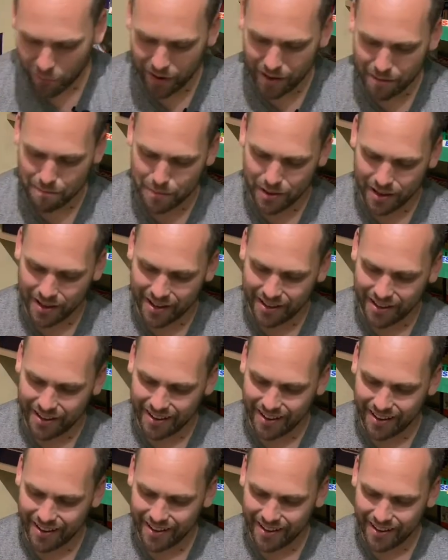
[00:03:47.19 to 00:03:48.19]
will it be
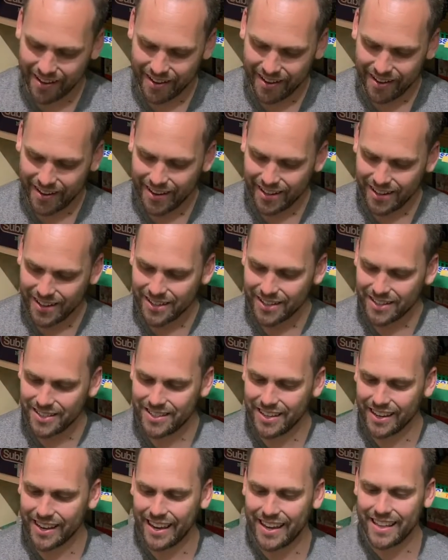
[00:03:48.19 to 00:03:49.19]

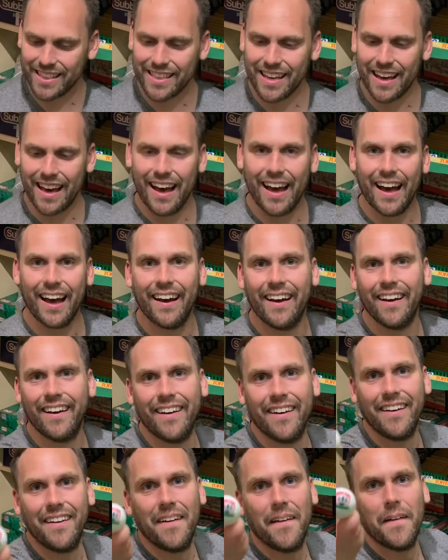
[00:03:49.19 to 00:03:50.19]
to get that
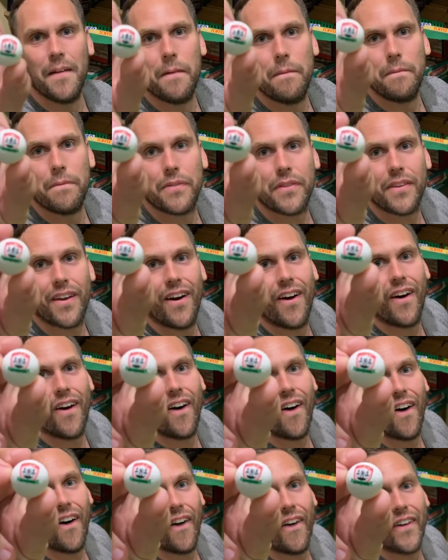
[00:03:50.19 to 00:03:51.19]

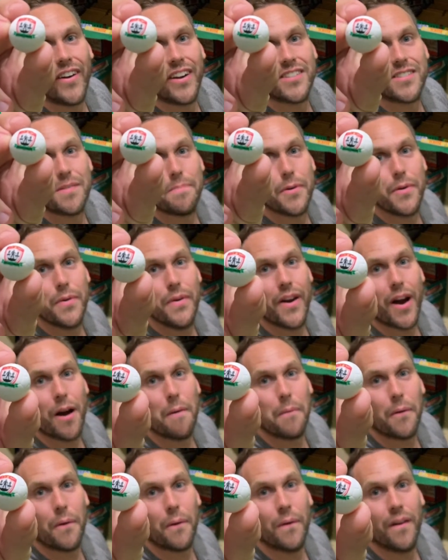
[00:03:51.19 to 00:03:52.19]
on a
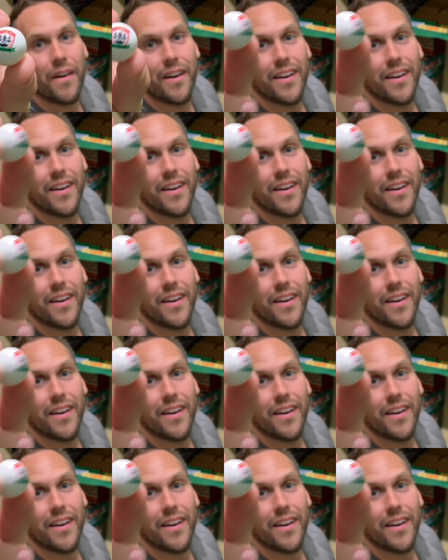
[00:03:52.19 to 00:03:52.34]
Subbuteo ball?